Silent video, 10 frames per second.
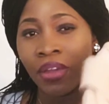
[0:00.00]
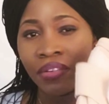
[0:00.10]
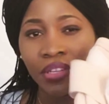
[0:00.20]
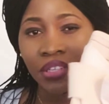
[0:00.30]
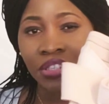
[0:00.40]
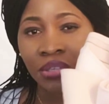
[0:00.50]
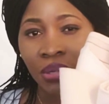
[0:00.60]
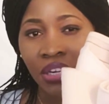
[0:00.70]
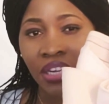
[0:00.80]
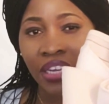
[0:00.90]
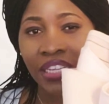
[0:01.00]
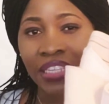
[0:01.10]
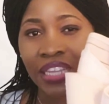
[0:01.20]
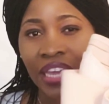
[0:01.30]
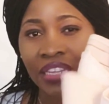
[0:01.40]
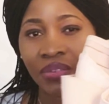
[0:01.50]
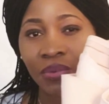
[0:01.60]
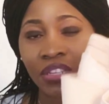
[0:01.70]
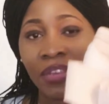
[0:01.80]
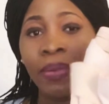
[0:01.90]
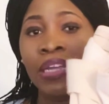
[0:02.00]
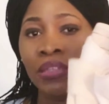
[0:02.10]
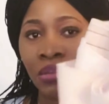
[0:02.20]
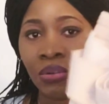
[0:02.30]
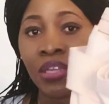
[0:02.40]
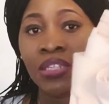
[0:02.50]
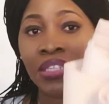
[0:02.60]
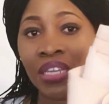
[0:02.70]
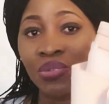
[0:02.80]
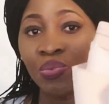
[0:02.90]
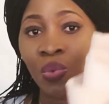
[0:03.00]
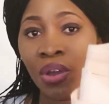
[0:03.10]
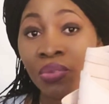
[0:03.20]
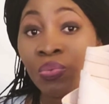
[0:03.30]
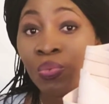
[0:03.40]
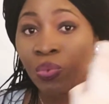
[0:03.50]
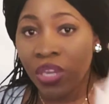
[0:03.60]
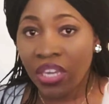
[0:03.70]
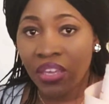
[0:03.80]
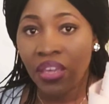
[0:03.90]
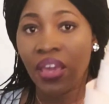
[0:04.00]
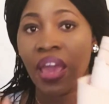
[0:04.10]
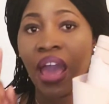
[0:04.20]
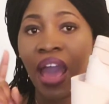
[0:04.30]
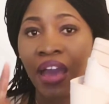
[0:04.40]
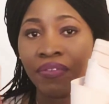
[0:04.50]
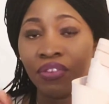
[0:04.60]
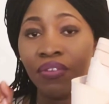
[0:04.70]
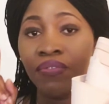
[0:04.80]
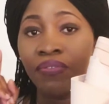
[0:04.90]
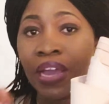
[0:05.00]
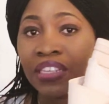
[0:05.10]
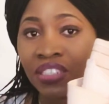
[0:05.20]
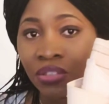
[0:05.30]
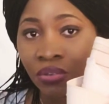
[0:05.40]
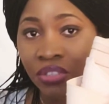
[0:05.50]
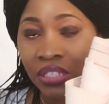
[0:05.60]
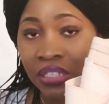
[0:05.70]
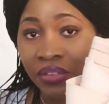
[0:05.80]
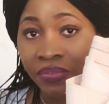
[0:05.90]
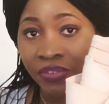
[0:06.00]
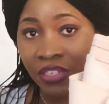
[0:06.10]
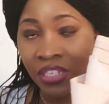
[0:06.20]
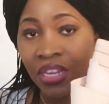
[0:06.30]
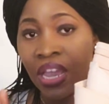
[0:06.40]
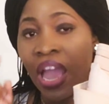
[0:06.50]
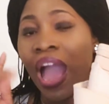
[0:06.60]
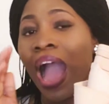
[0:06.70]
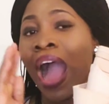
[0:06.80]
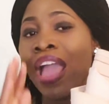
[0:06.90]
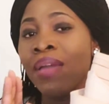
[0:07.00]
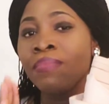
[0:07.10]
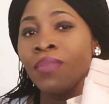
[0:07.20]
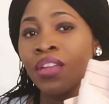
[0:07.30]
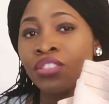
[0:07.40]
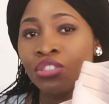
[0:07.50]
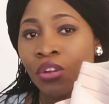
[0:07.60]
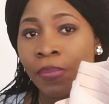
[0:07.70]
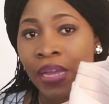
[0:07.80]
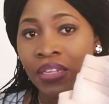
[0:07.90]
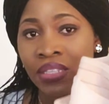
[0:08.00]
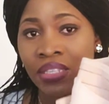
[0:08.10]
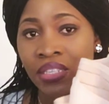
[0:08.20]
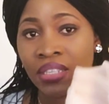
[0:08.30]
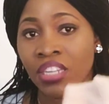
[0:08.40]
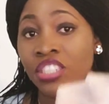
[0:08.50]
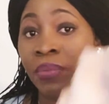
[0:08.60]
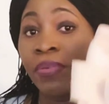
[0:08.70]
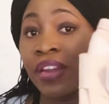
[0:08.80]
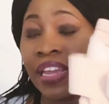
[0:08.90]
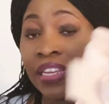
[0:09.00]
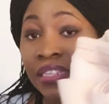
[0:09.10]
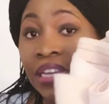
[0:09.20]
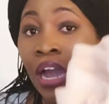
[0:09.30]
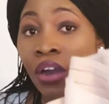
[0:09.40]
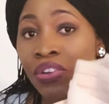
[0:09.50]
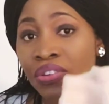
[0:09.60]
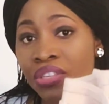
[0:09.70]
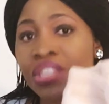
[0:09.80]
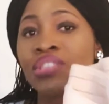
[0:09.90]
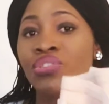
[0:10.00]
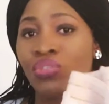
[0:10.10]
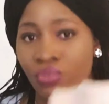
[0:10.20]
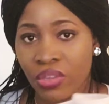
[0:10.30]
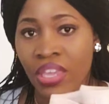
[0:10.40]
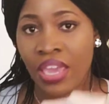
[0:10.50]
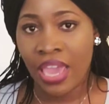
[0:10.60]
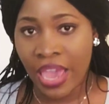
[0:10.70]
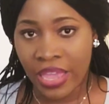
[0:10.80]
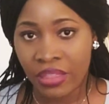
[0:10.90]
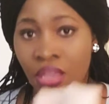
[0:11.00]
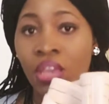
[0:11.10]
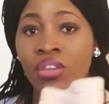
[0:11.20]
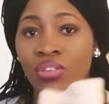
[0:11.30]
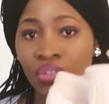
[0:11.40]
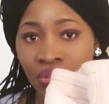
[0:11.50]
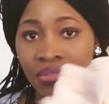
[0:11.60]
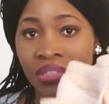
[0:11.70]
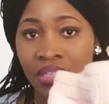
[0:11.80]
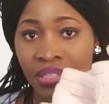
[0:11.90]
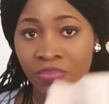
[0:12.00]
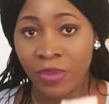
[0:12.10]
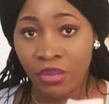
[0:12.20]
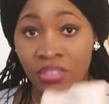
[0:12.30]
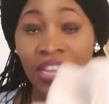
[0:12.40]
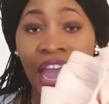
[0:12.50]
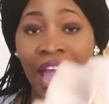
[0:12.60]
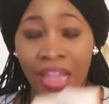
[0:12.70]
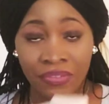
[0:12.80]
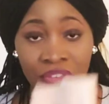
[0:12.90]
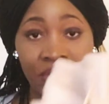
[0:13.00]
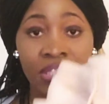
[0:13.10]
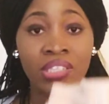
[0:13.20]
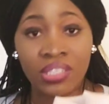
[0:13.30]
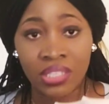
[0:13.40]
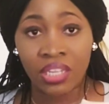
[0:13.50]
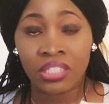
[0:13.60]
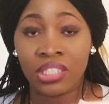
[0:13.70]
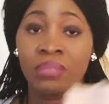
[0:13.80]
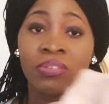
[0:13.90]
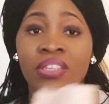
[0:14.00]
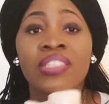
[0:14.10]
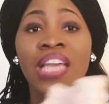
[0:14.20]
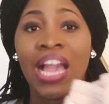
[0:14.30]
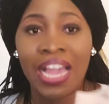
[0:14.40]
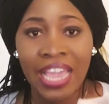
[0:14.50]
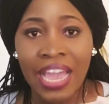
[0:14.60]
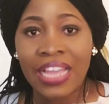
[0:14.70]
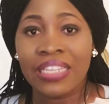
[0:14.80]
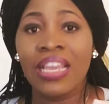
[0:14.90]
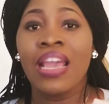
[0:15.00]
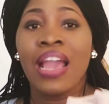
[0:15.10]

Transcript: Not really sure exactly what they, but I know it says 1 week after vaginal delivery. I am not sure about a C-section, but I can tell you this: you can use this belt after a C-section, because I